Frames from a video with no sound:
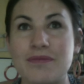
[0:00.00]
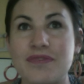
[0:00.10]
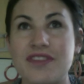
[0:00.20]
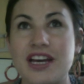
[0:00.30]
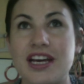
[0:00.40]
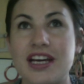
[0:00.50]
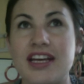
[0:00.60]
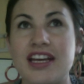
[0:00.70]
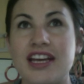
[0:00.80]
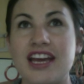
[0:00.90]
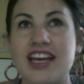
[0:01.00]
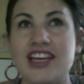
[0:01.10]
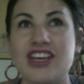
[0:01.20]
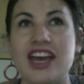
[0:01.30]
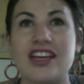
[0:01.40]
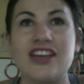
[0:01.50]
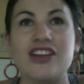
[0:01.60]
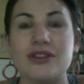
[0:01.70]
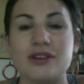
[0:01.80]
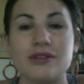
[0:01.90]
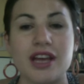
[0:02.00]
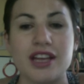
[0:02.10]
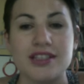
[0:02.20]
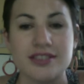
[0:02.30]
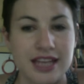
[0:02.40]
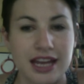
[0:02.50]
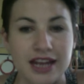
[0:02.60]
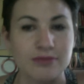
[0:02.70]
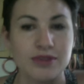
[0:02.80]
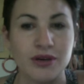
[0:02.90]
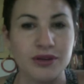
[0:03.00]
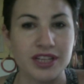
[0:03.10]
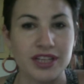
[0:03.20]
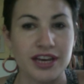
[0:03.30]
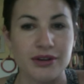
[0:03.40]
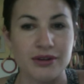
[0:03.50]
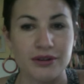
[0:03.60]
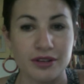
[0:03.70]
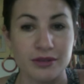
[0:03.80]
the it's set up totally like a horror